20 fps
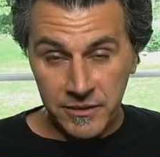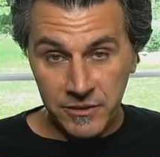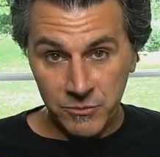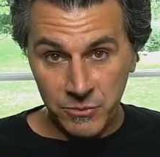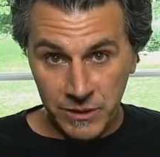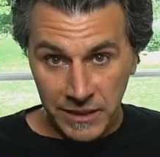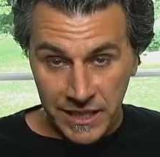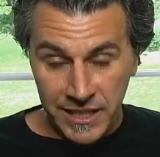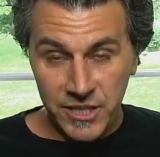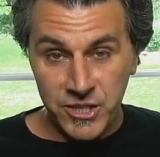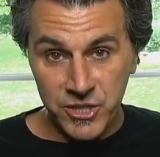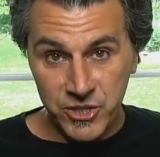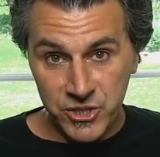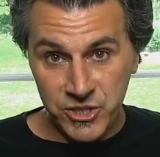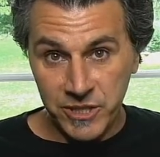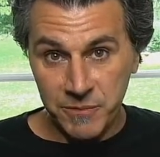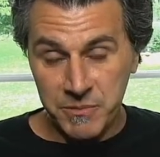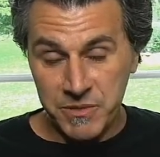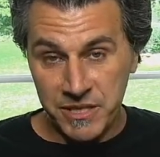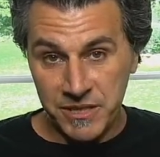
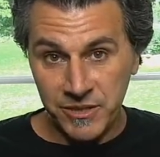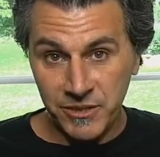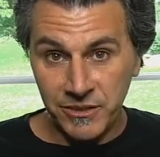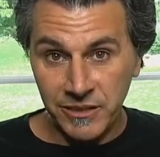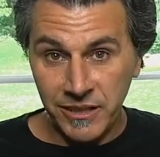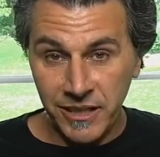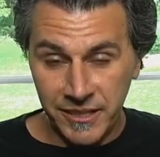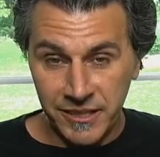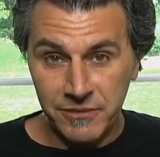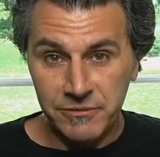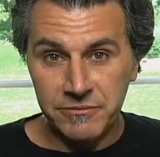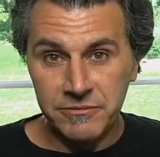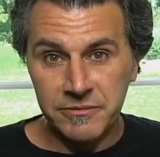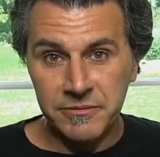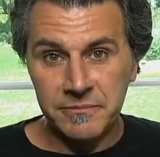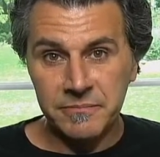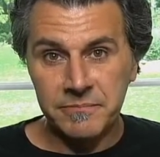relationships in their life.